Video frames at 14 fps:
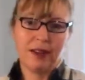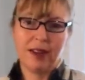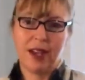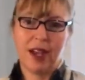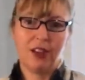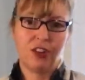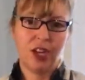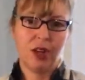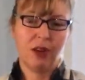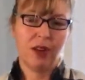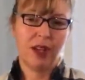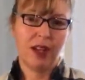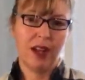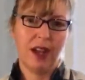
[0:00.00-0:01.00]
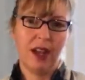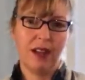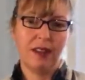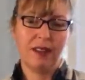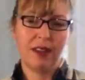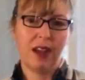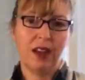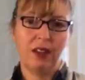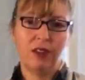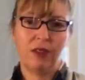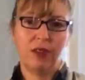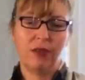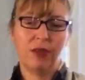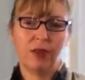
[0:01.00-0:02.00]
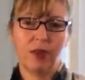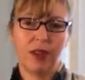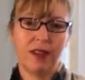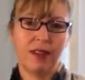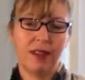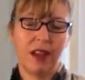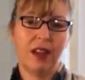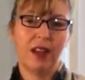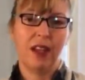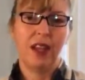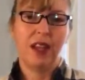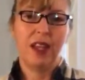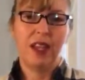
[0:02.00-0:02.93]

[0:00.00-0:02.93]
take a hot shower, get in a hot sauna, do infrared sauna,